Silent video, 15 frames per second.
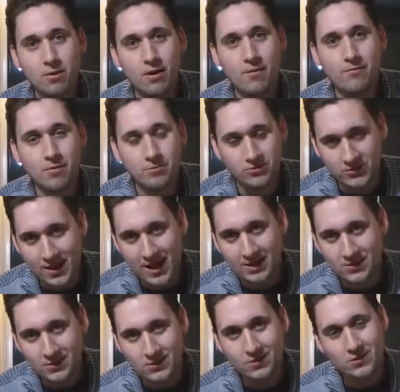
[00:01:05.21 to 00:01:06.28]
Well, I'm from
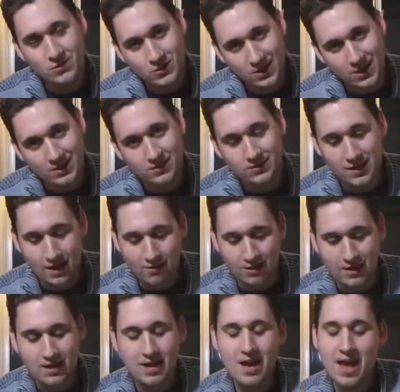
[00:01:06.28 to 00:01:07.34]
Wisconsin, cheese,
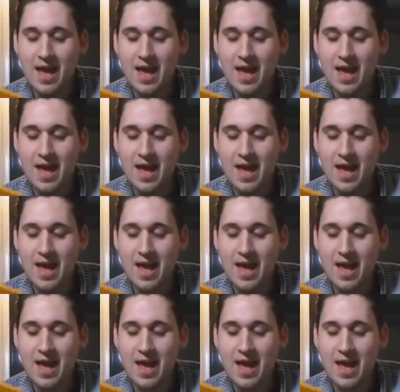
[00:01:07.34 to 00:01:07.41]
dairy,